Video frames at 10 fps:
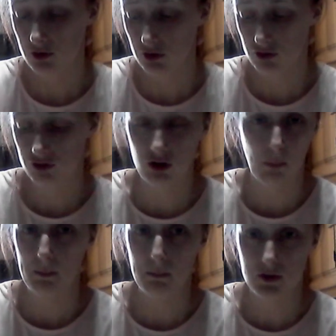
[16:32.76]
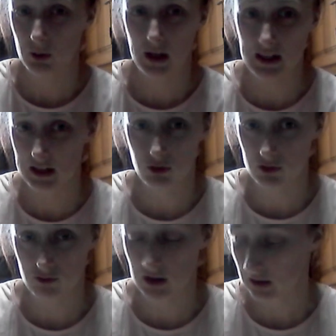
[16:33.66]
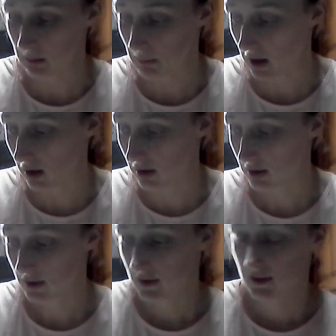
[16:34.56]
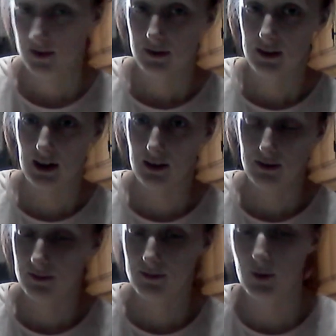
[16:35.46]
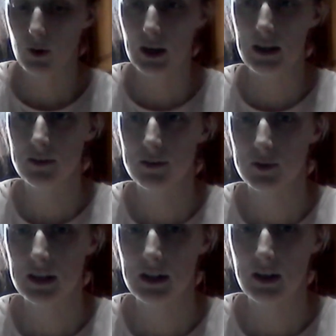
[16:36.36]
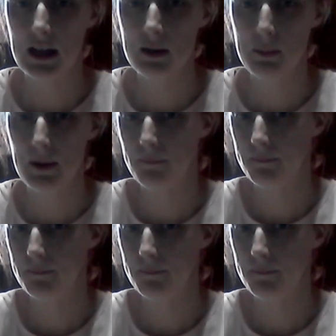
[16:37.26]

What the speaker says: Just chop in between. It doesn't really matter. Yeah. Okay, so see you again in a bit.